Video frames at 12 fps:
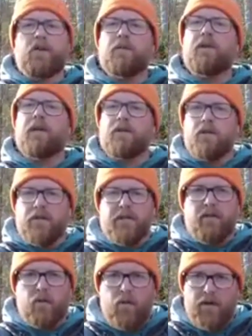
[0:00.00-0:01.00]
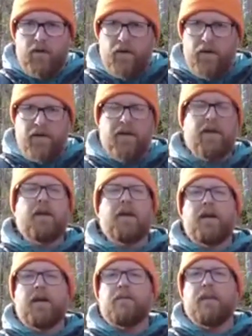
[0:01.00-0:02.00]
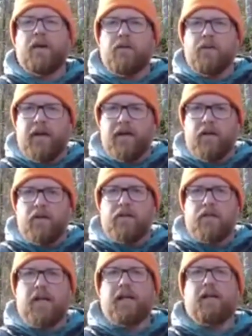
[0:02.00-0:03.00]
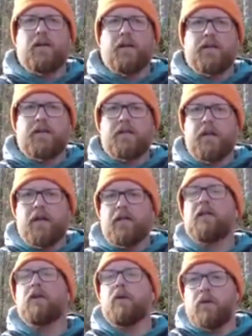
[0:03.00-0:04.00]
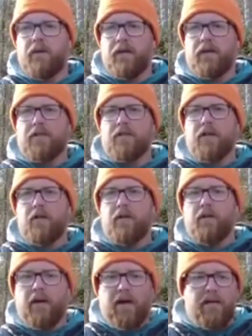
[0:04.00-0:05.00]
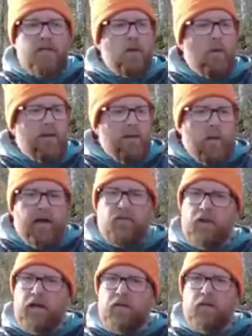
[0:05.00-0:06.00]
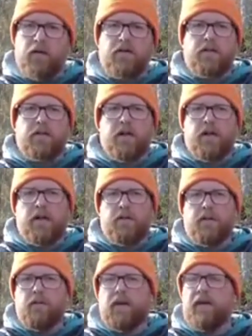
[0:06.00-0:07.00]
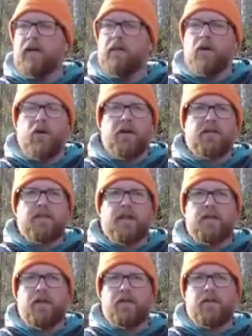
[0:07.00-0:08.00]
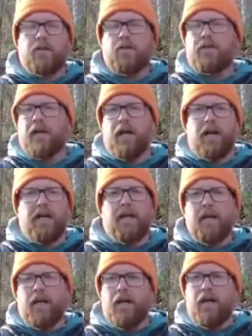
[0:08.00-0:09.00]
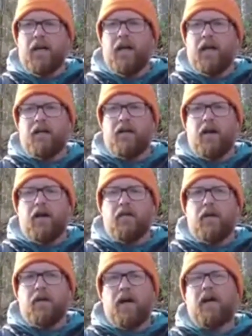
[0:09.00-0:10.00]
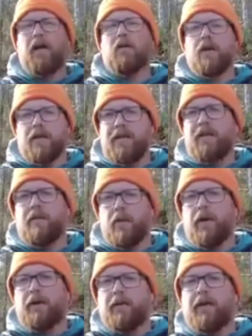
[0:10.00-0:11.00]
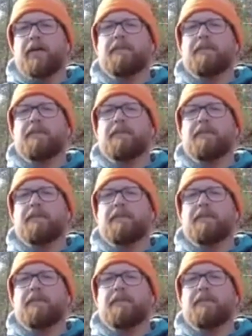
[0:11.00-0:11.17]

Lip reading: and pedestrians have the right of way, and mountain bikers, cyclists yield. So when you're out enjoying the wildflowers, you may come across cyclists, they'll say hi, and the hiker does have the right of way.